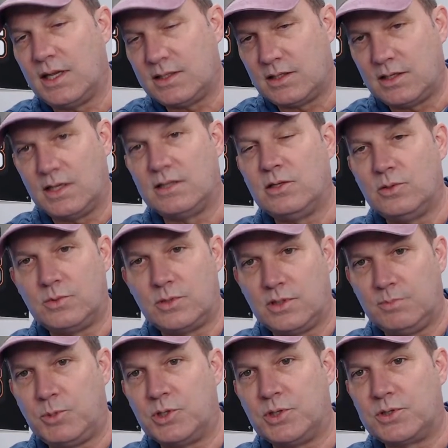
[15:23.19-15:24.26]
and
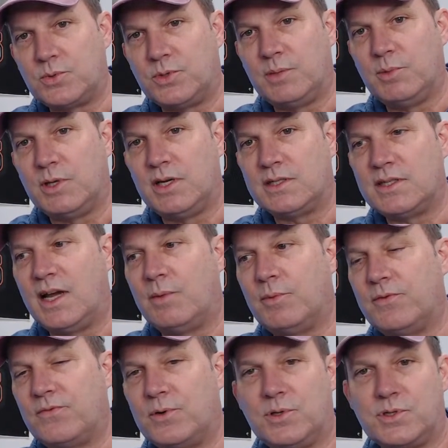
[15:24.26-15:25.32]
put a 20 minute timer
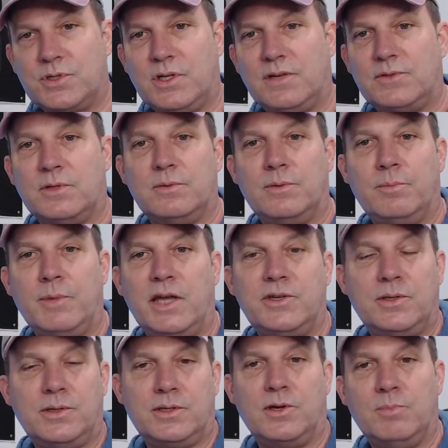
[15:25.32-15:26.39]
for yourself to remind
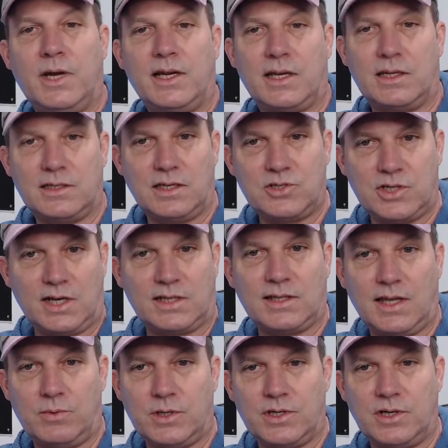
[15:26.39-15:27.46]
you to go back and check
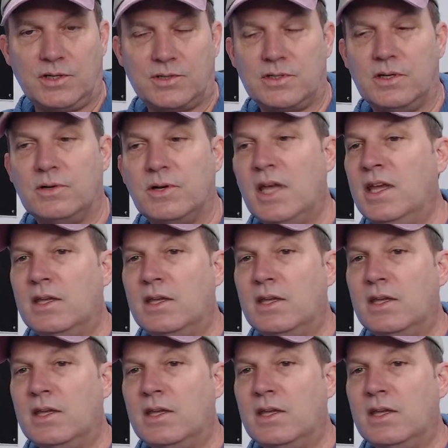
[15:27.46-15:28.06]
that one also.